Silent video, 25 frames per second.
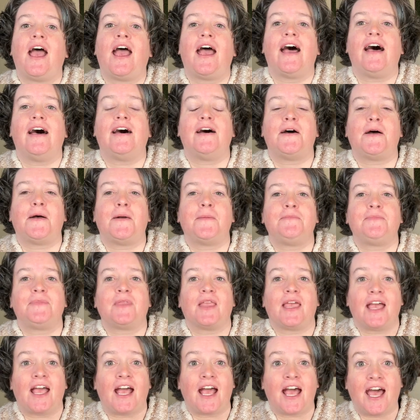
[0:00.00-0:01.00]

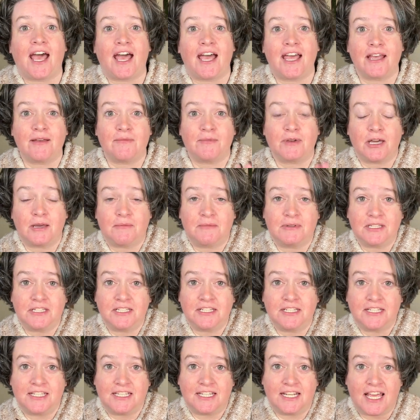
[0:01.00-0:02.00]
I'm coming
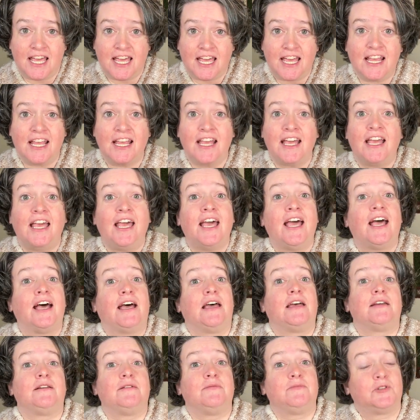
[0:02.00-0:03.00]
to you today.
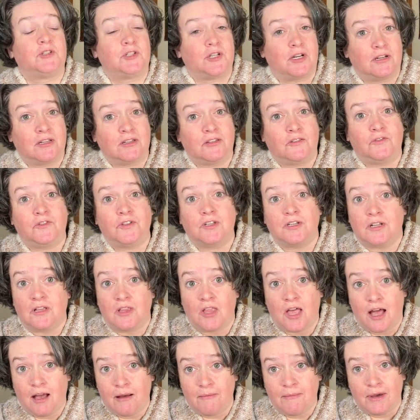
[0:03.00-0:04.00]
I am starting to feel a
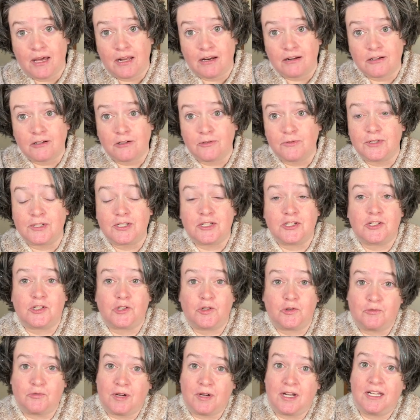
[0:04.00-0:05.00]
lot better, which is
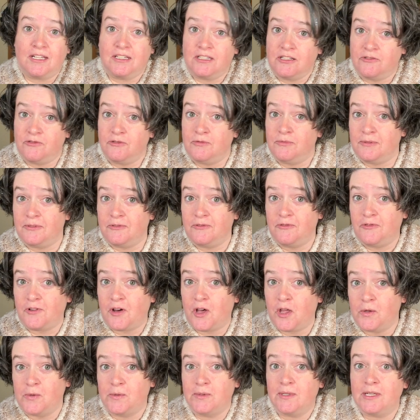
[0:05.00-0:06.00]
great if you've been
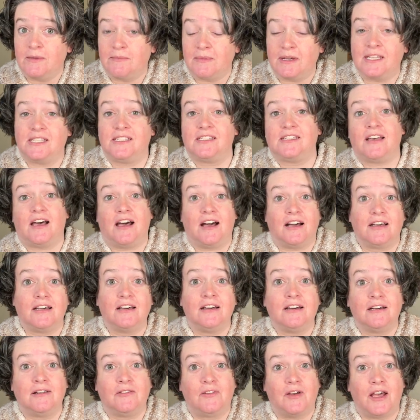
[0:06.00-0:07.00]
following my
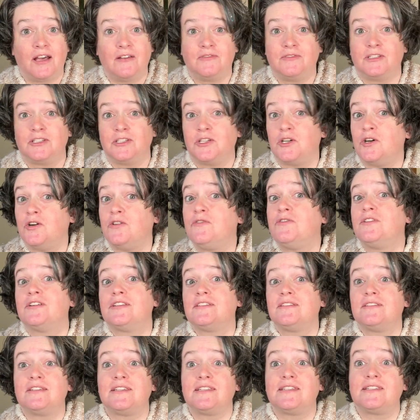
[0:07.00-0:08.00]
saga of having COVID
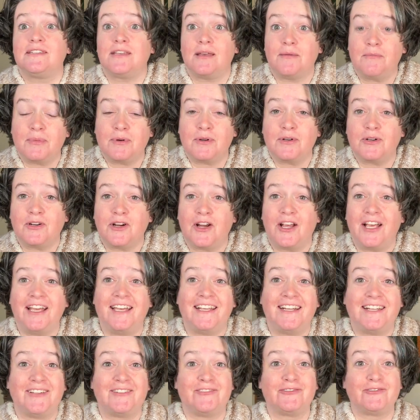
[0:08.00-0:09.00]
in December,
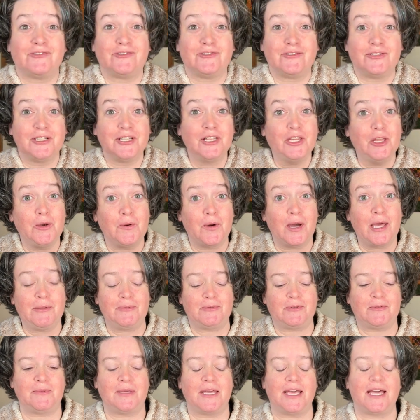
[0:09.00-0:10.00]
and it really
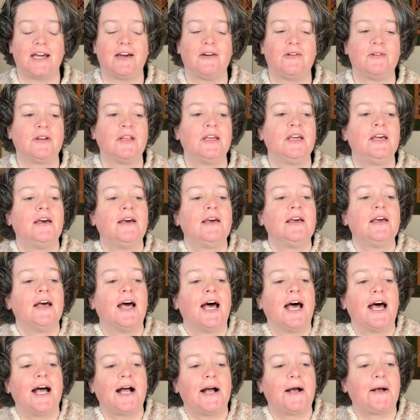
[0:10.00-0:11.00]
wiped me out.
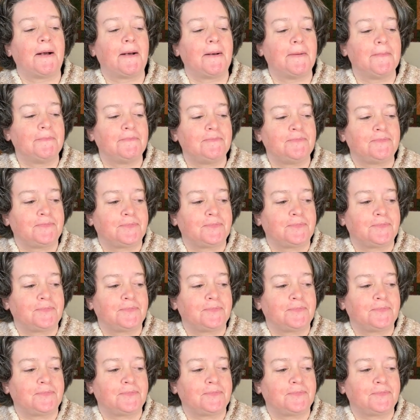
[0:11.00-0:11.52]
I'm